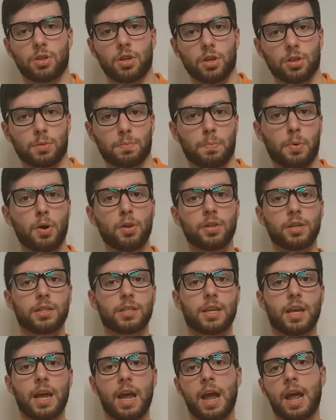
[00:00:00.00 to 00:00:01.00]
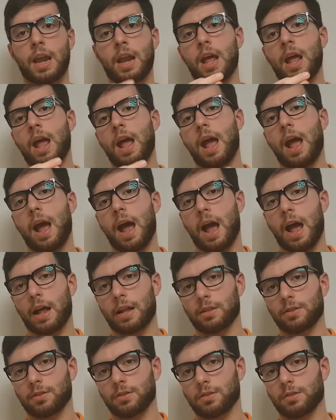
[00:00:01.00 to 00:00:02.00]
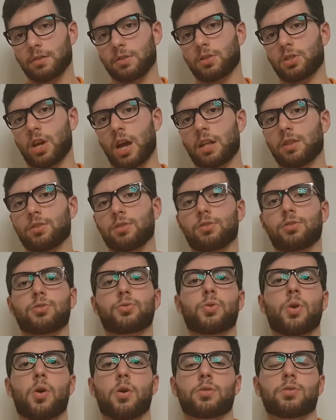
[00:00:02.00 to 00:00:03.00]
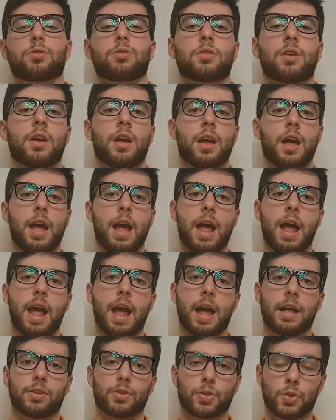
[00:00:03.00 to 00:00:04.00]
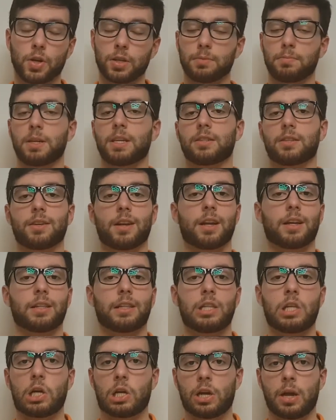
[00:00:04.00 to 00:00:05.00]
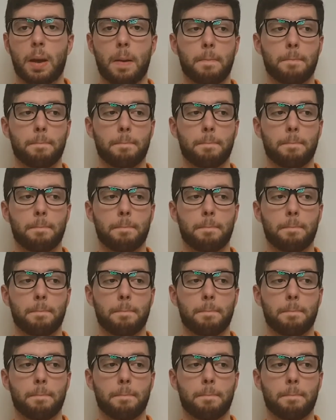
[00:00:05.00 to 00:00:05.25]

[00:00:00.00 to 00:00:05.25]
Just pull the skin and gentle strokes. And trust me, it's gonna look